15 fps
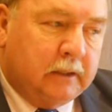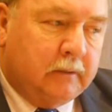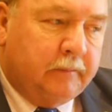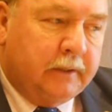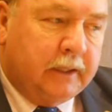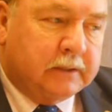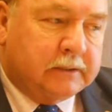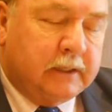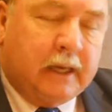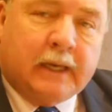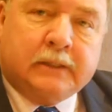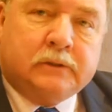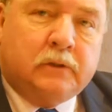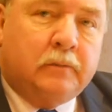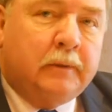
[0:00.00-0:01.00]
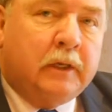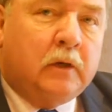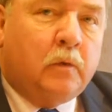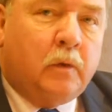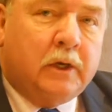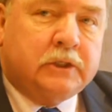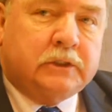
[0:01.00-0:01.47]
because they asked too many
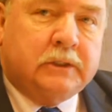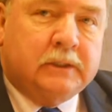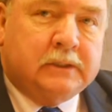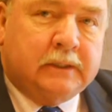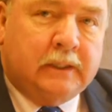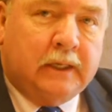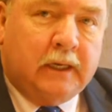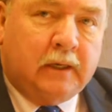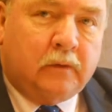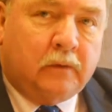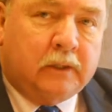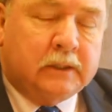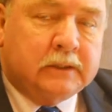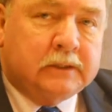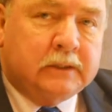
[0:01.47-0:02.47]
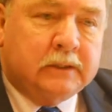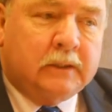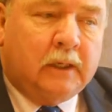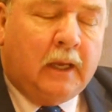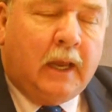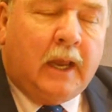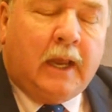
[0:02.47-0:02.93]
questions in hearings,
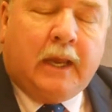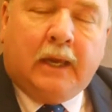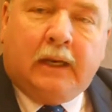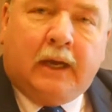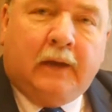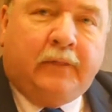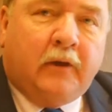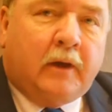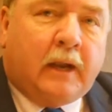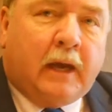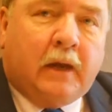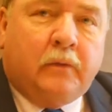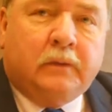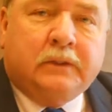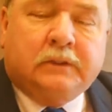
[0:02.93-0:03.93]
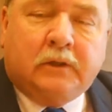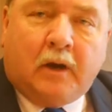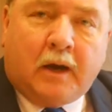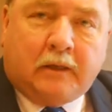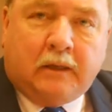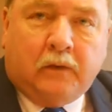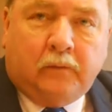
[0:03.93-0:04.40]
and I thought I was
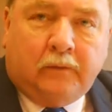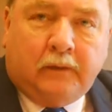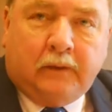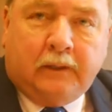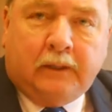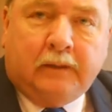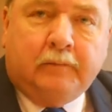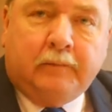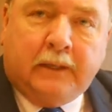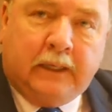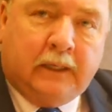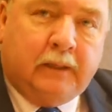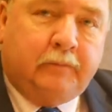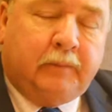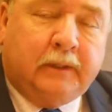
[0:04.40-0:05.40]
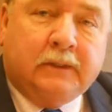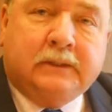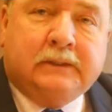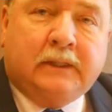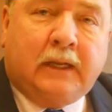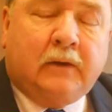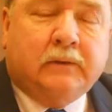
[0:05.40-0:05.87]
talking with a hitman, but
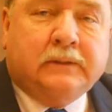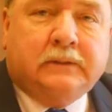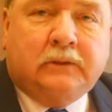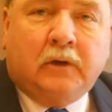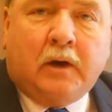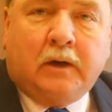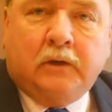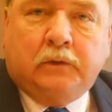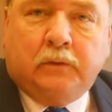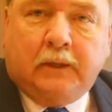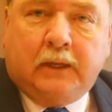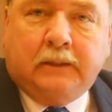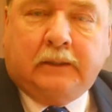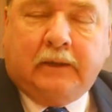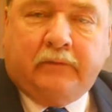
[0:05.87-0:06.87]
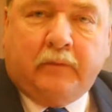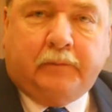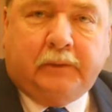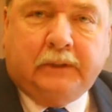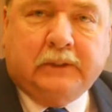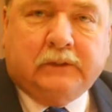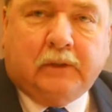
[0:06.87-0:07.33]
instead I was talking to an undercover
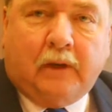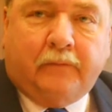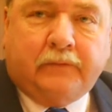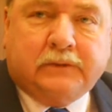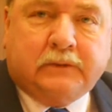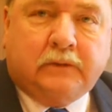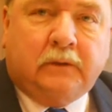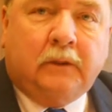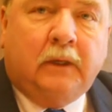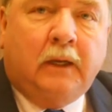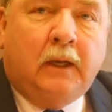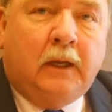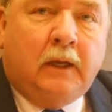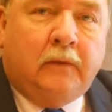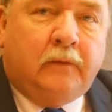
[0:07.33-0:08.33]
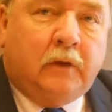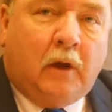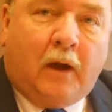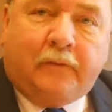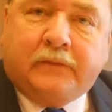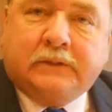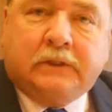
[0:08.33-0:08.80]
police officer, the
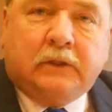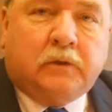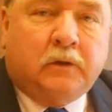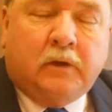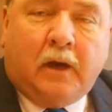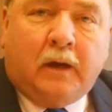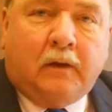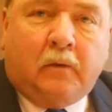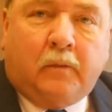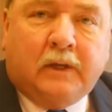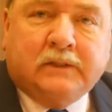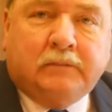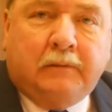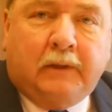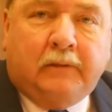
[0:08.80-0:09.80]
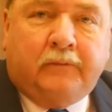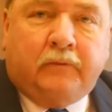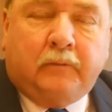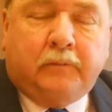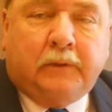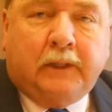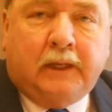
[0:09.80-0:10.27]
officer could not arrest me for
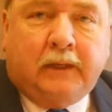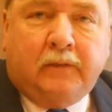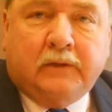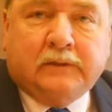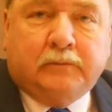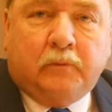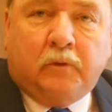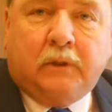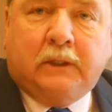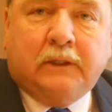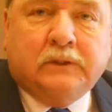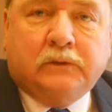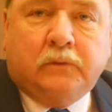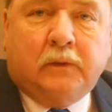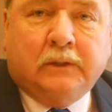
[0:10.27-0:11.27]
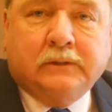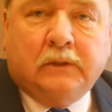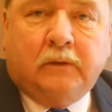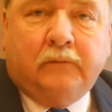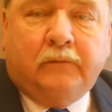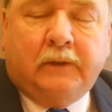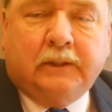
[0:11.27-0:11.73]
planning this murder because there was no
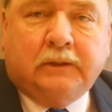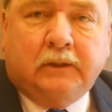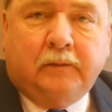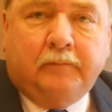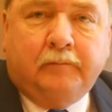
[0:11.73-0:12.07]
victim.